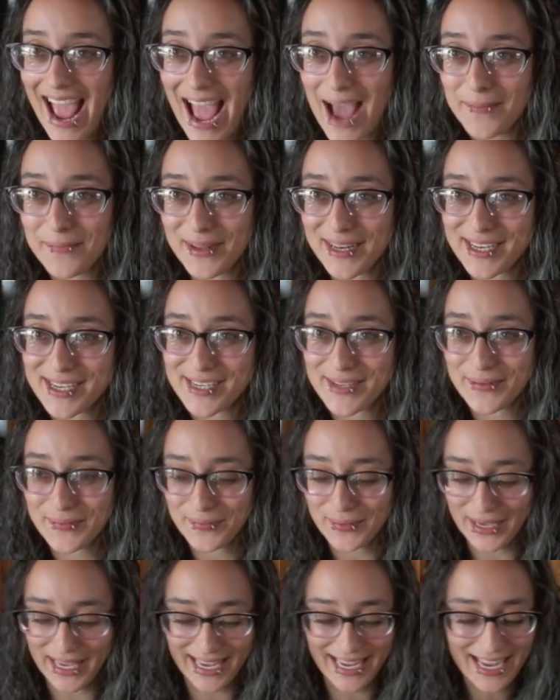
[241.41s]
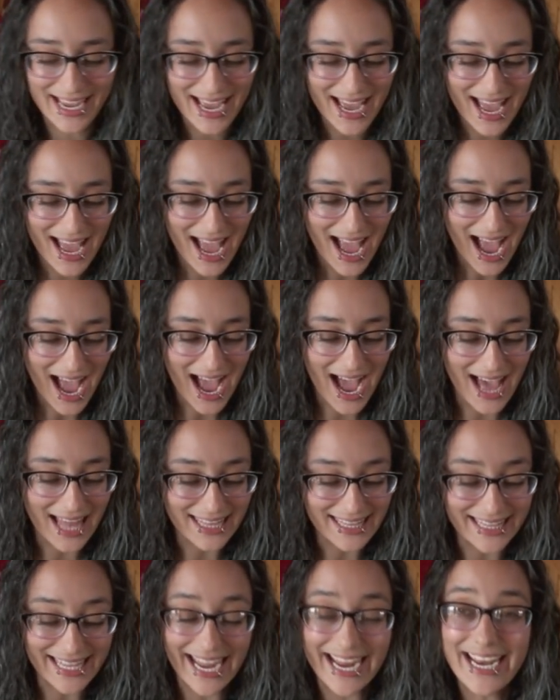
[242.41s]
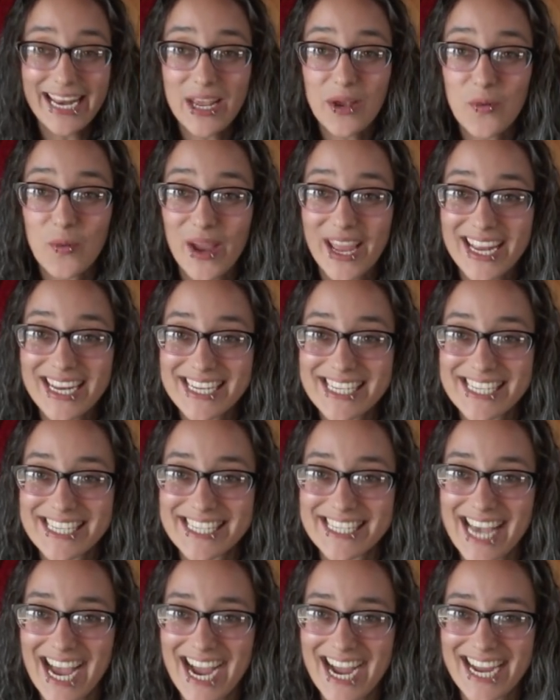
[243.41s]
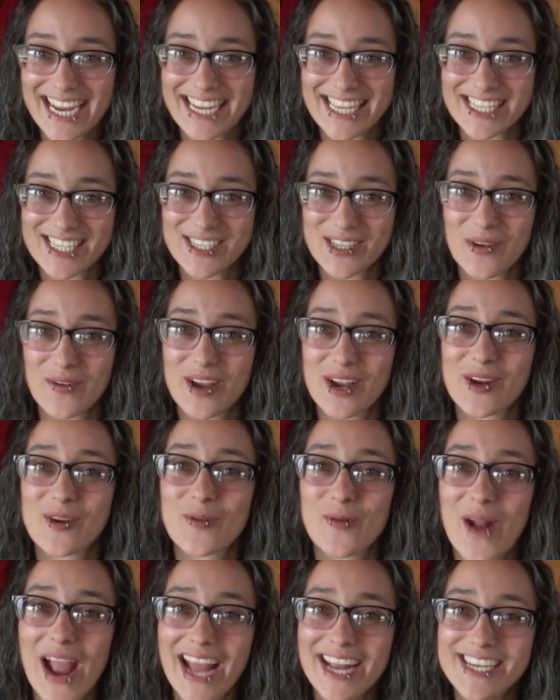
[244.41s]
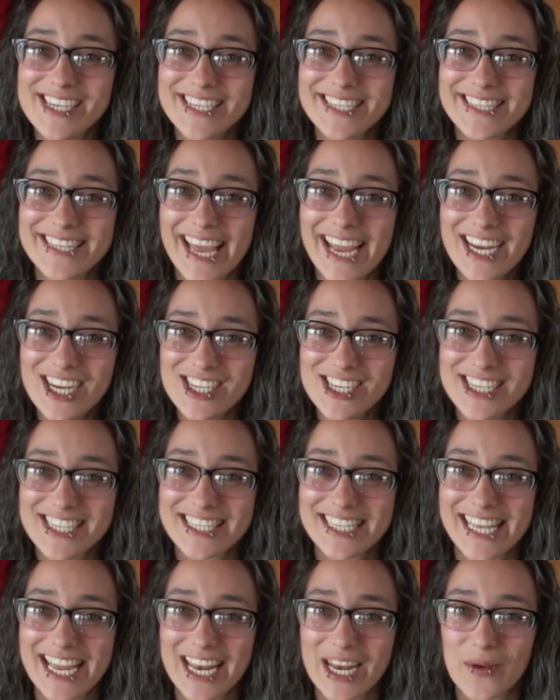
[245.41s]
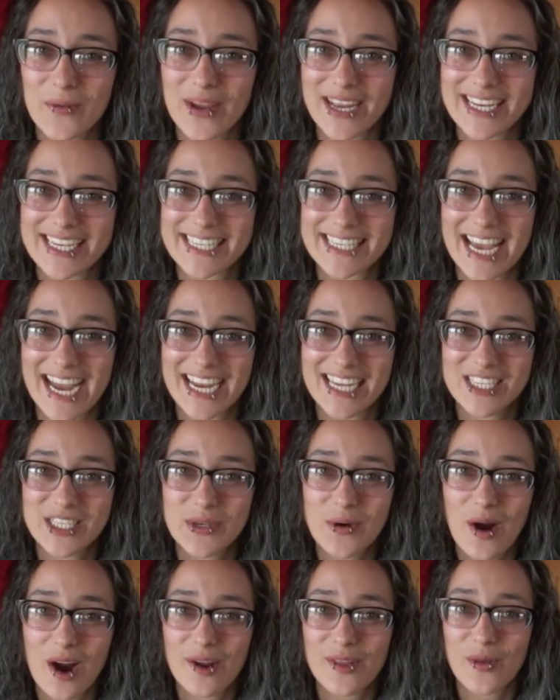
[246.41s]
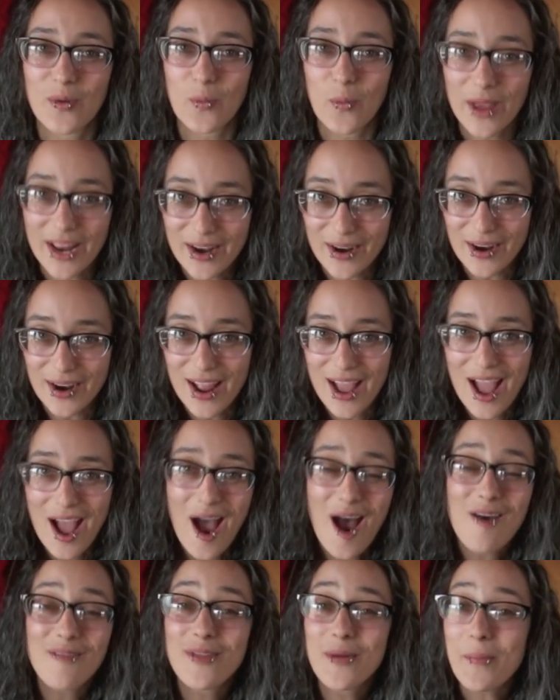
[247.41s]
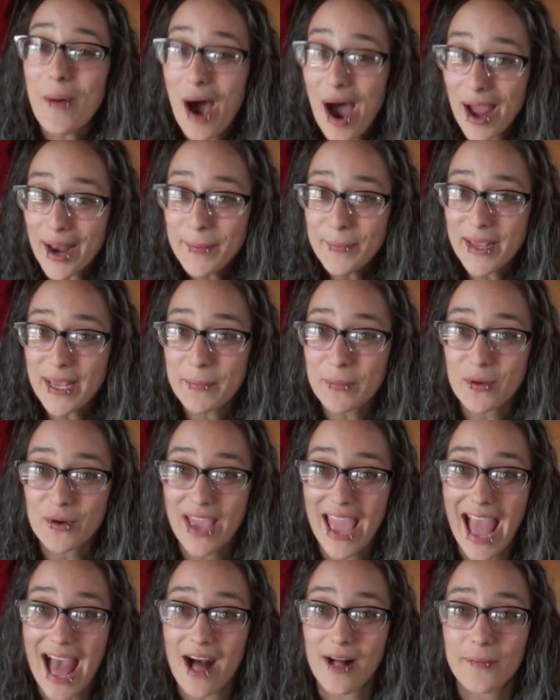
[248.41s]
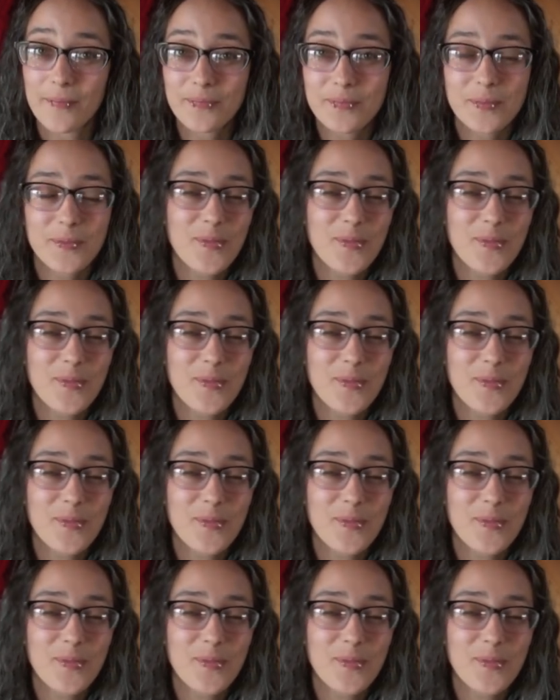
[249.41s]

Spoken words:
happened to be Lady Wing Designs. So congratulations, Lady Wing Designs. You are the winner of the Pod People cal.